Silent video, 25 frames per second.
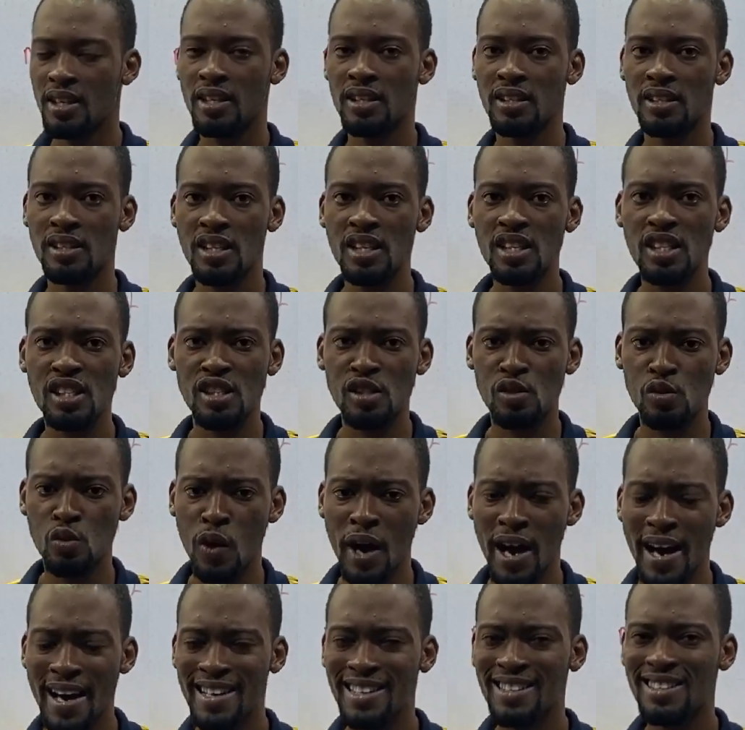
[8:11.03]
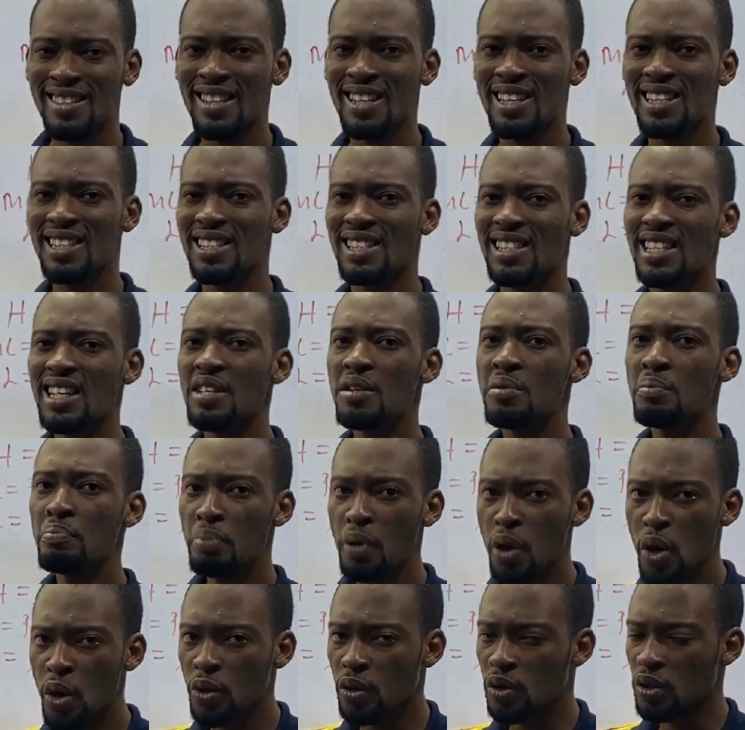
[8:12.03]
This is why steam
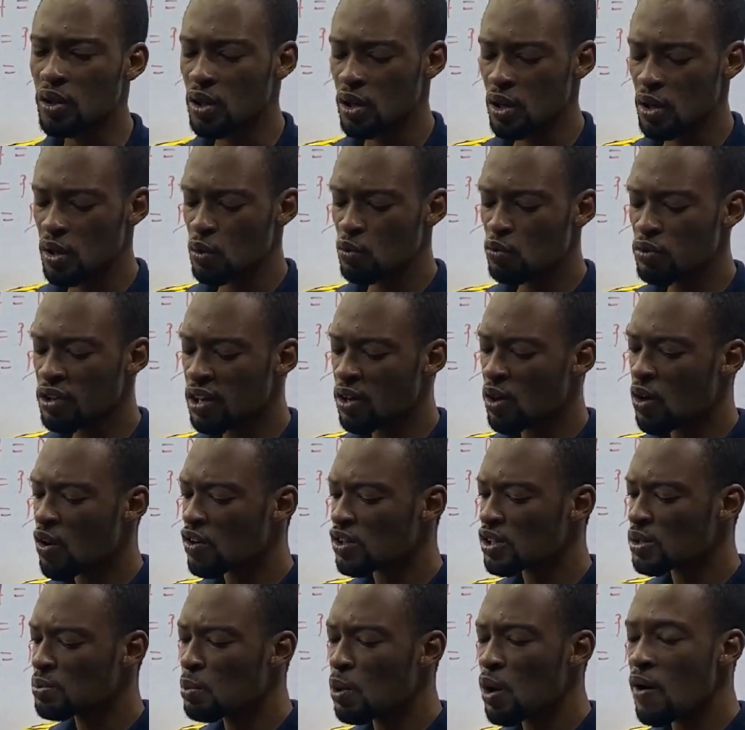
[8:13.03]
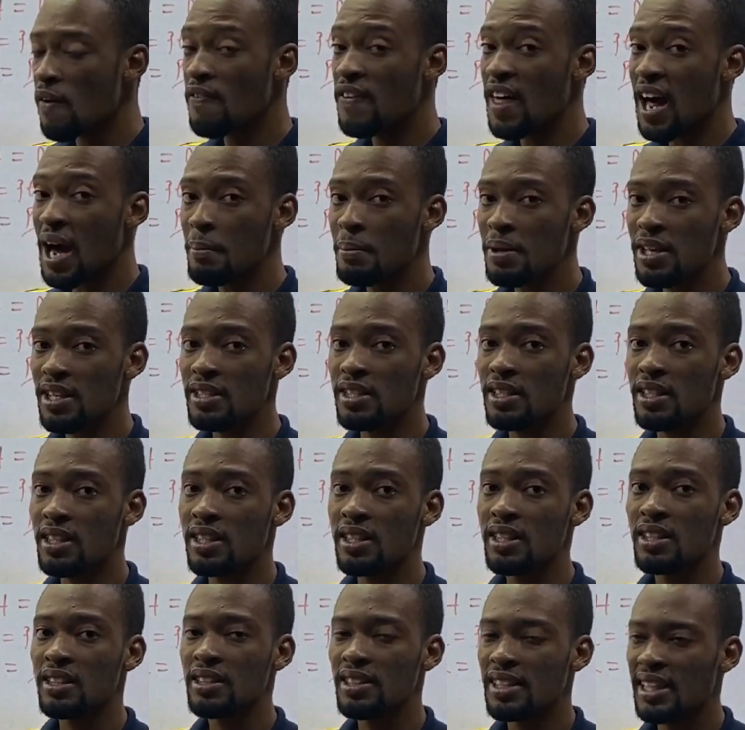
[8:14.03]
burn will cause more damage
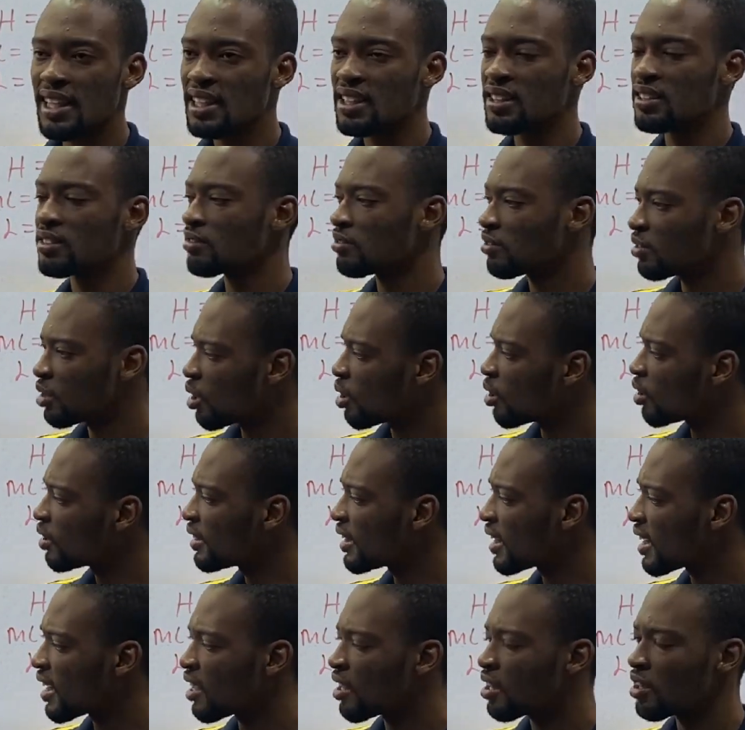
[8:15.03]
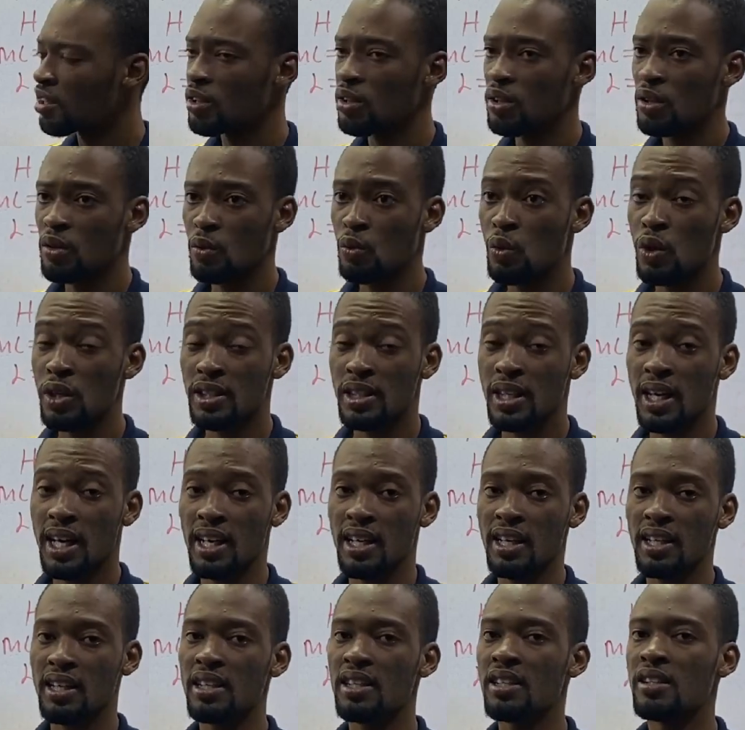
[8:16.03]
than other water
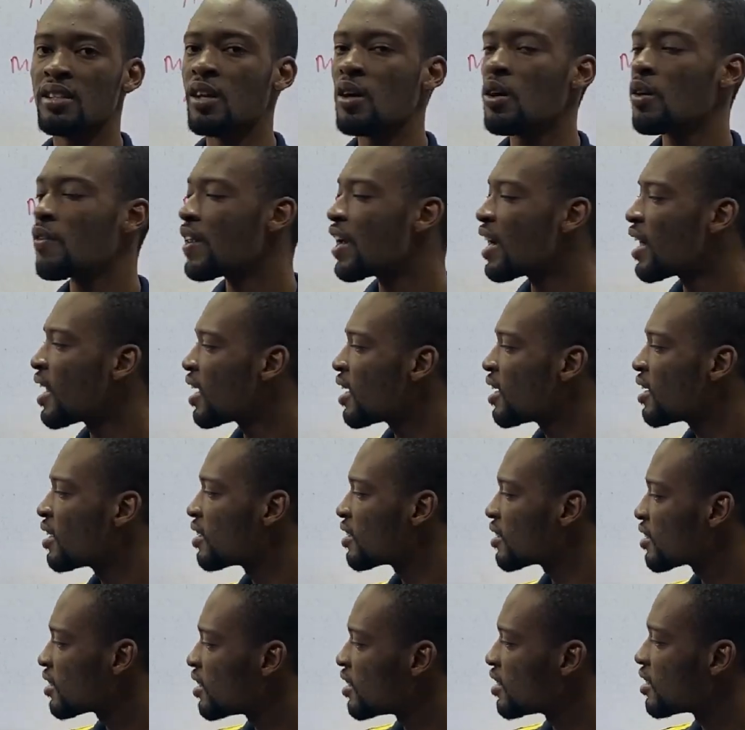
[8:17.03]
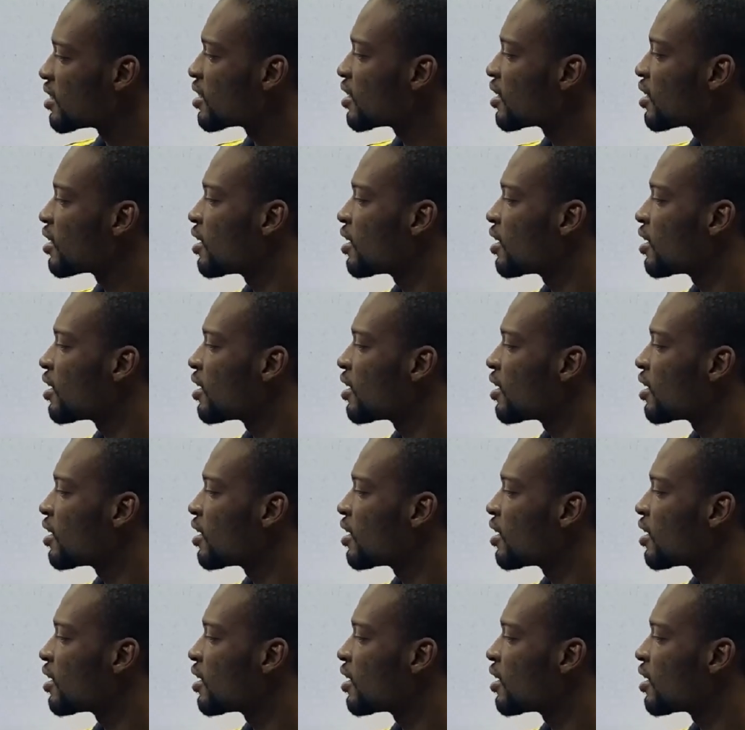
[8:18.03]
in other states.